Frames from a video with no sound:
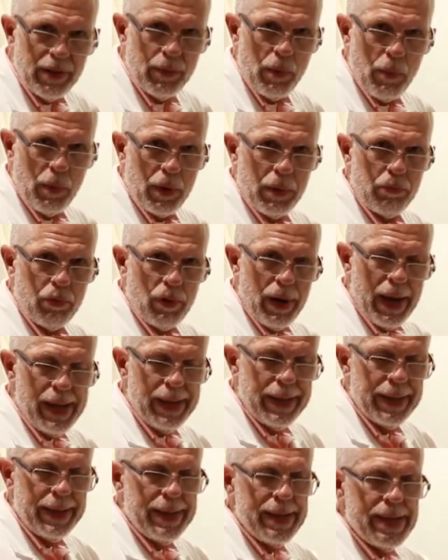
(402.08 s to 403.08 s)
that we want to
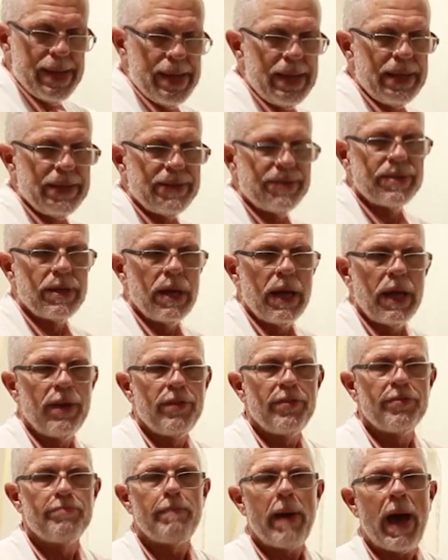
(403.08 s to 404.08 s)
break is
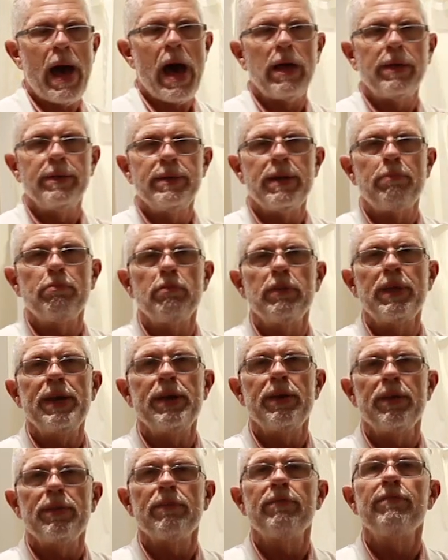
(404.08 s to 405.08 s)
piling up
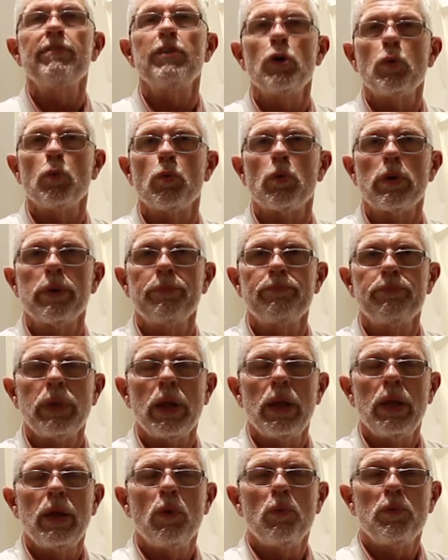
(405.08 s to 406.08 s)
linen on the floor.
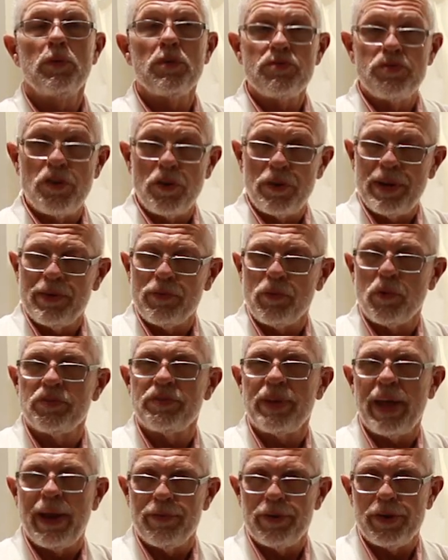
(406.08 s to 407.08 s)
Well, there's no need, of
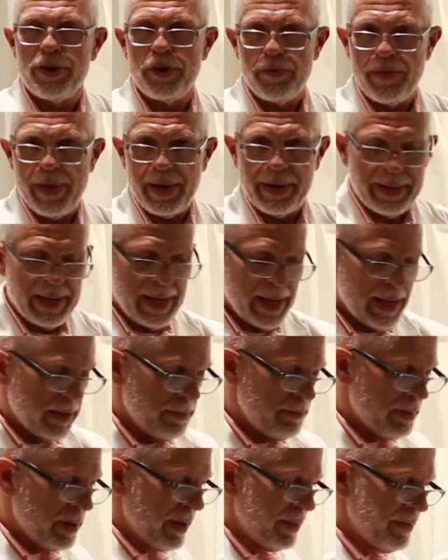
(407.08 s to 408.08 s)
course, ever to do that
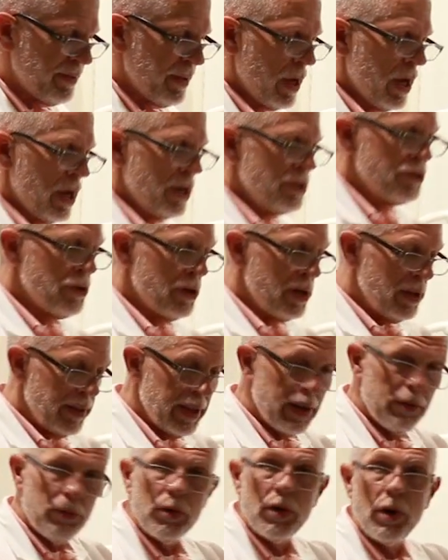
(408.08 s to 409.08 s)
again because dirty
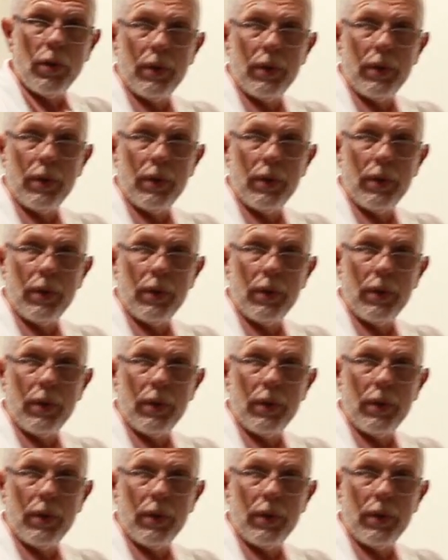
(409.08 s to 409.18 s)
linen will